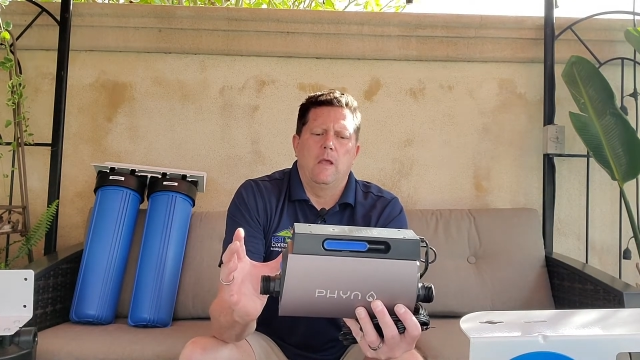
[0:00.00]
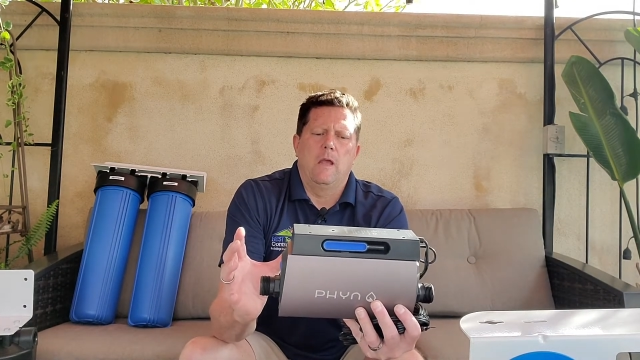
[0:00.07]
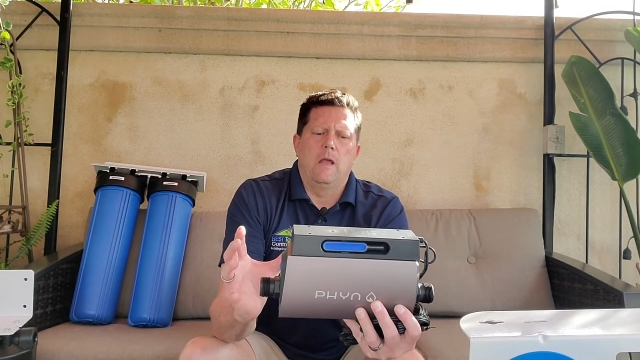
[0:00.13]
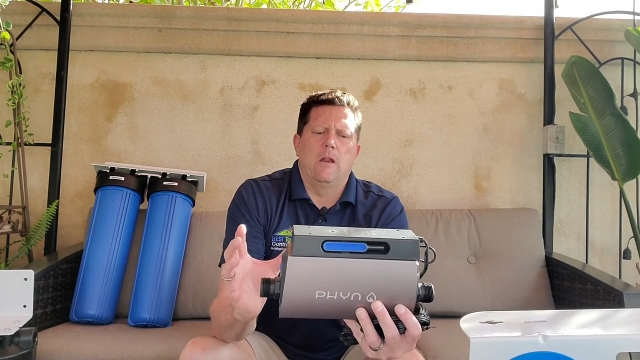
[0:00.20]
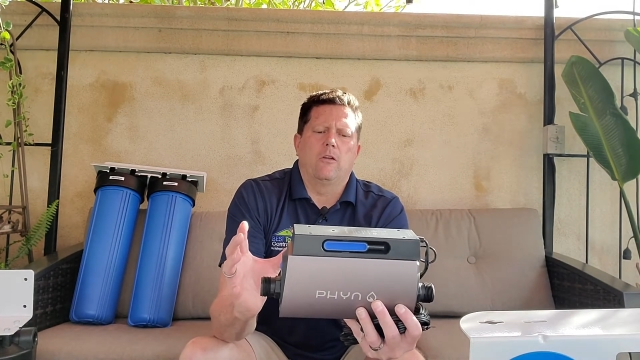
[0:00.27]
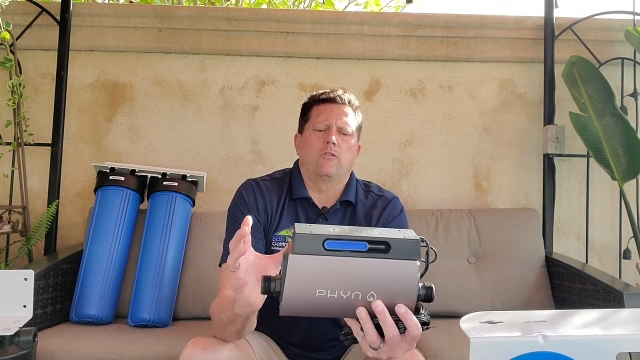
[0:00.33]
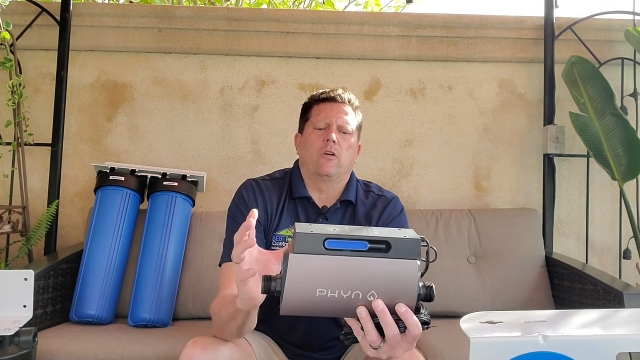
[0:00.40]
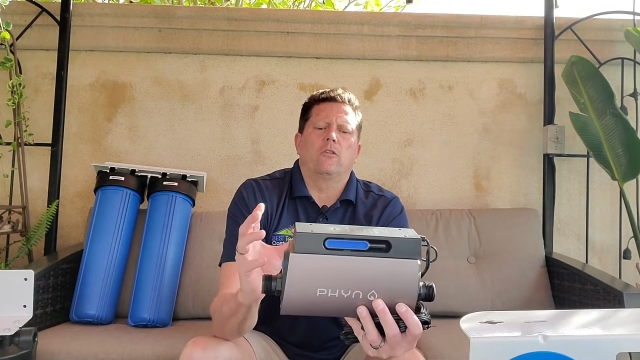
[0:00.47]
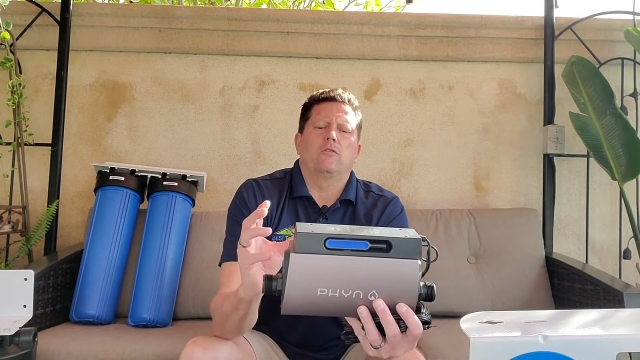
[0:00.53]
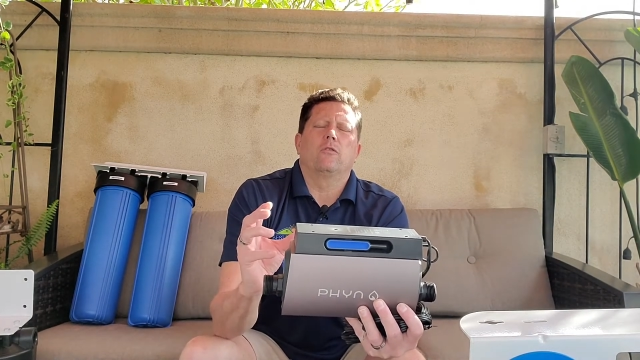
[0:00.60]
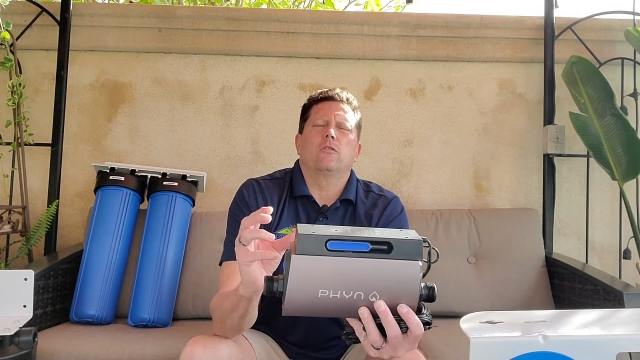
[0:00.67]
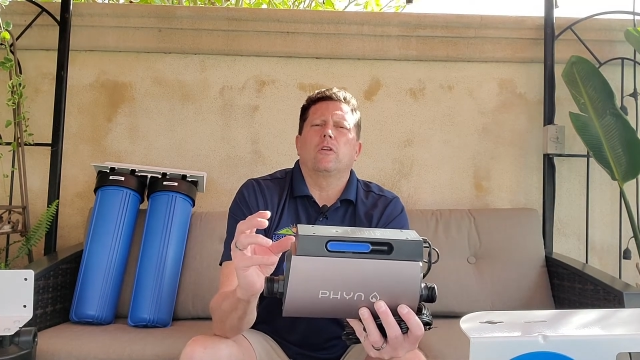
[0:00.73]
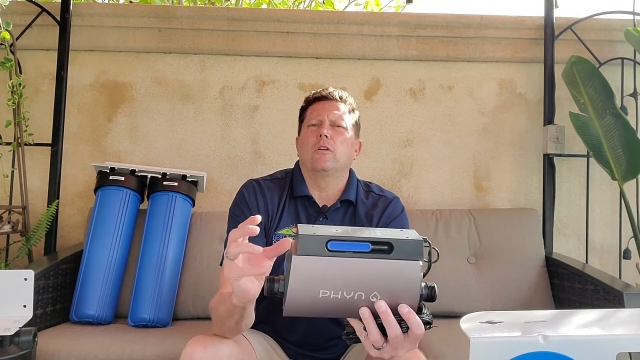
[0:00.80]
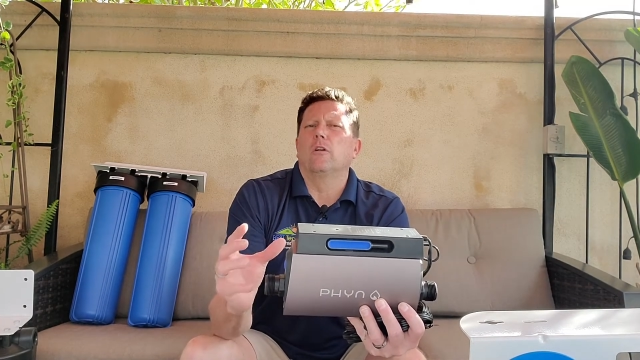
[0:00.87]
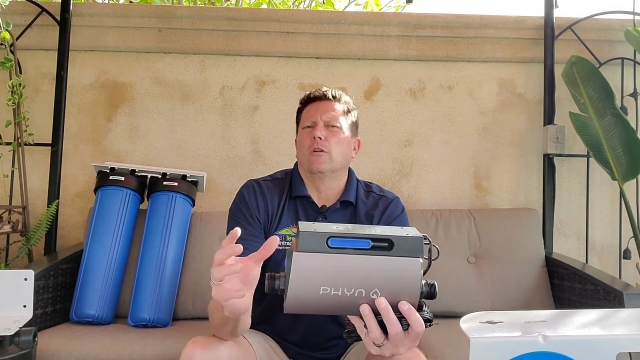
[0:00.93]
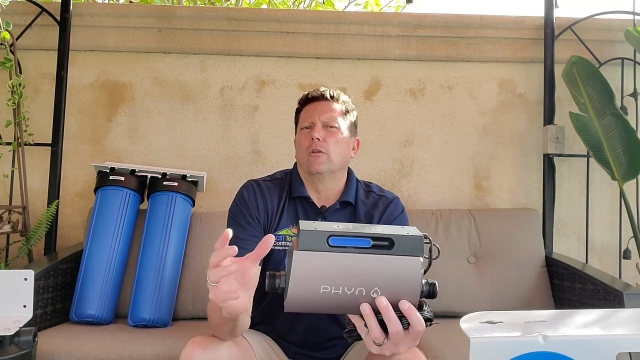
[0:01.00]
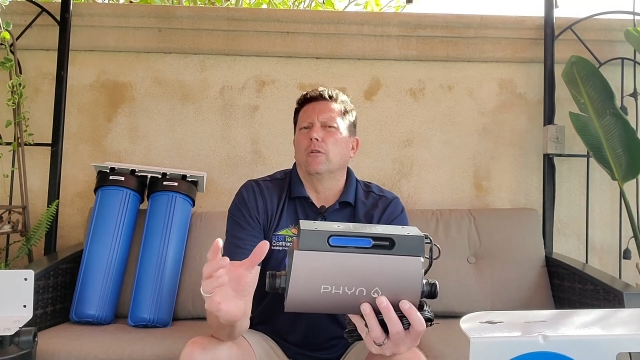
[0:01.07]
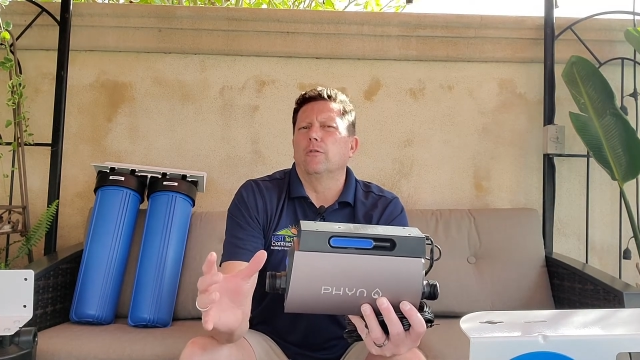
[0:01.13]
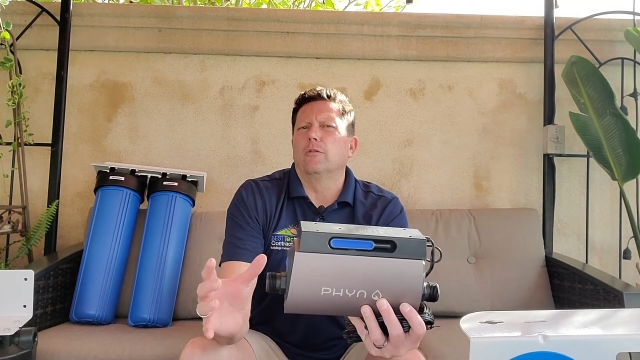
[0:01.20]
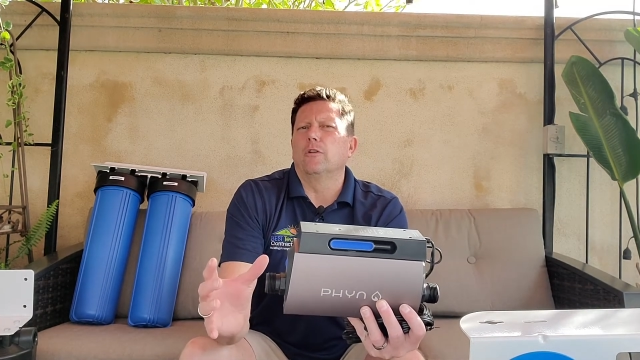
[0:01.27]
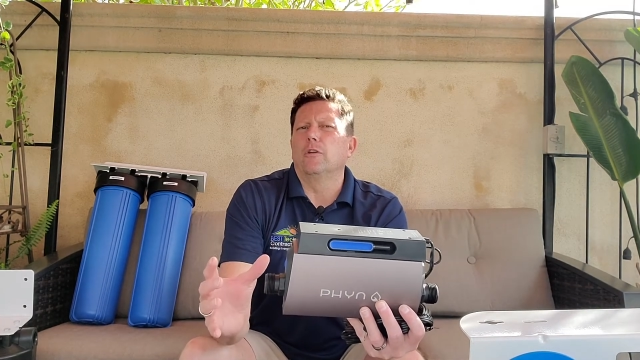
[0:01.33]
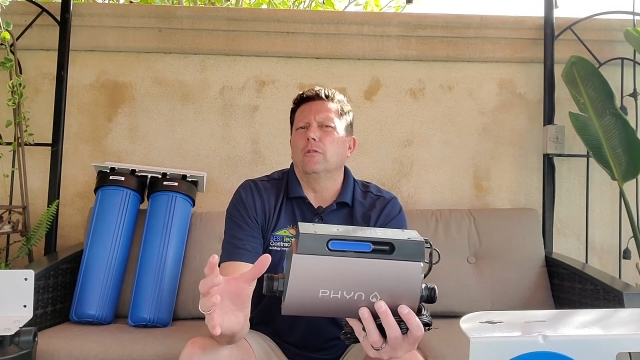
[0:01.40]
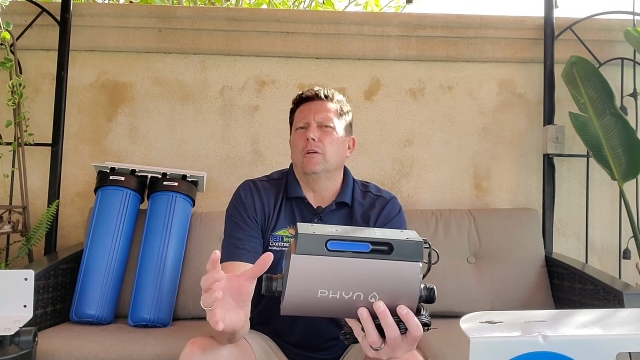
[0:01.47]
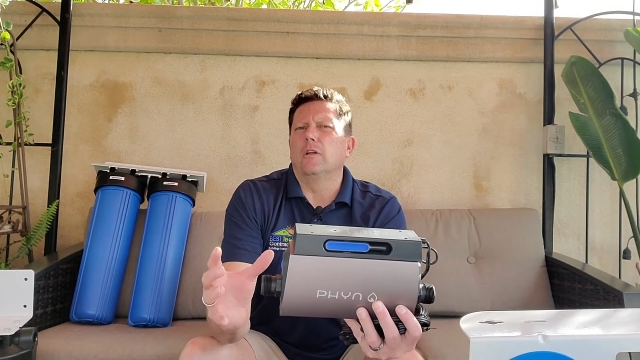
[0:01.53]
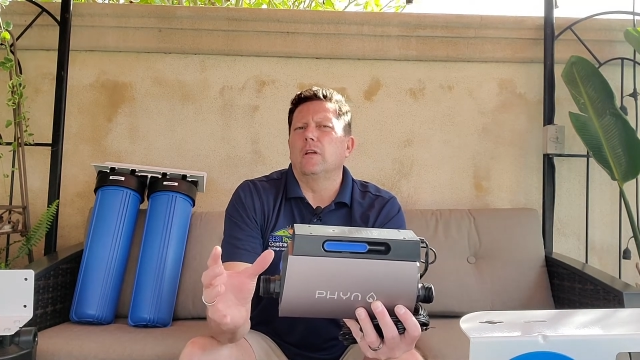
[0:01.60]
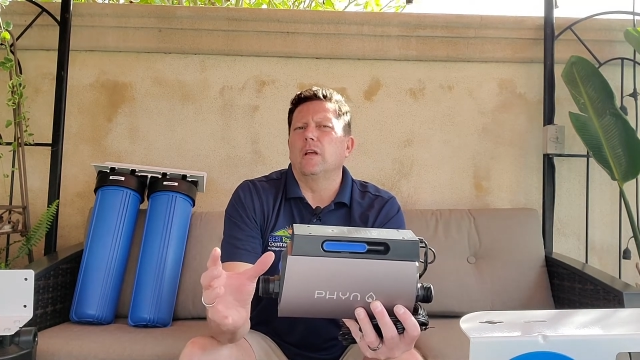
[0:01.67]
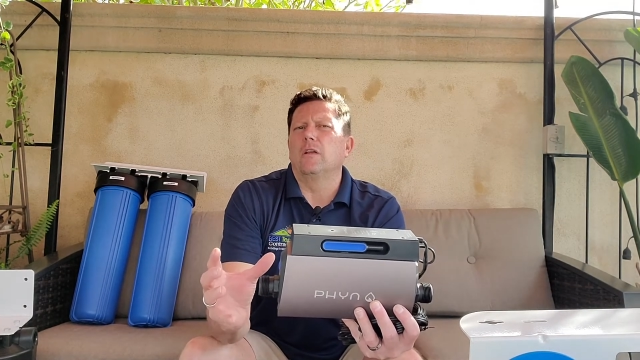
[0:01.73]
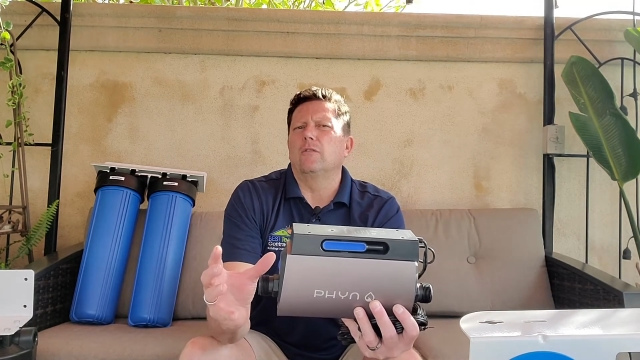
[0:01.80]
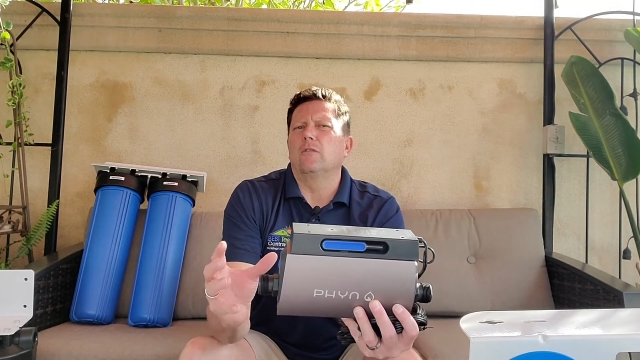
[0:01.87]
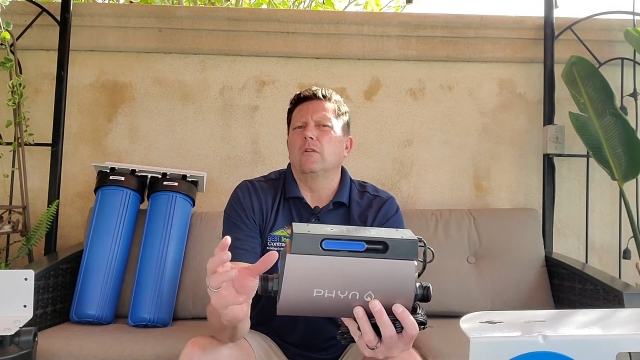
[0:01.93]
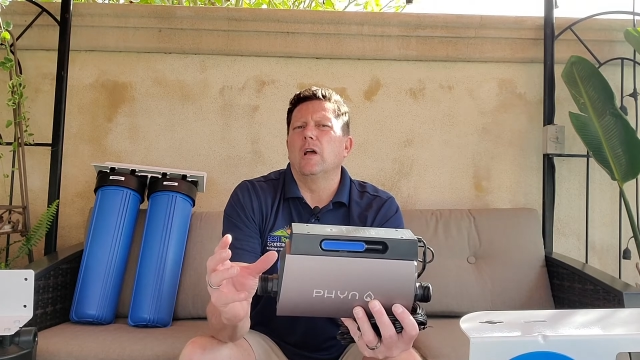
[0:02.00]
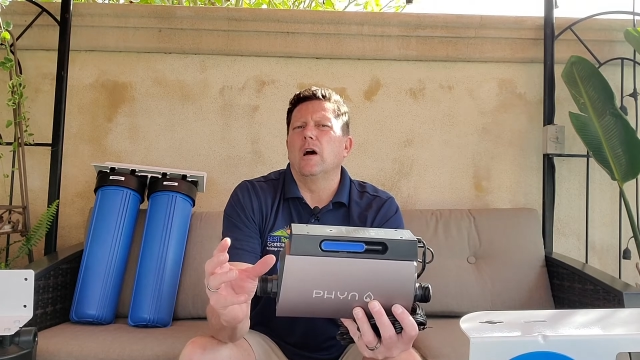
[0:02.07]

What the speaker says: and it's also going to alert you in case you